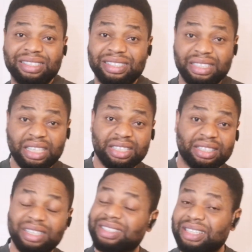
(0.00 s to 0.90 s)

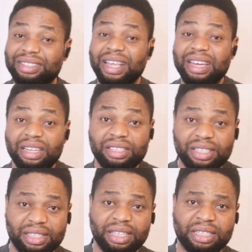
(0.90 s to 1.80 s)
disease. It's a deadly
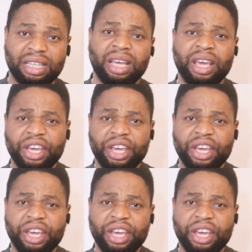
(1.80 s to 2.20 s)
disease.